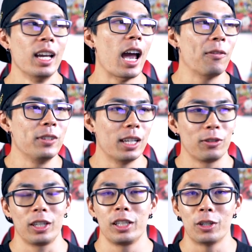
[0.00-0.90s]
I've
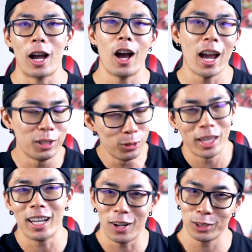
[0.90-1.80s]
never, you know, I do
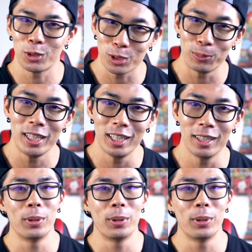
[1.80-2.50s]
that on social media,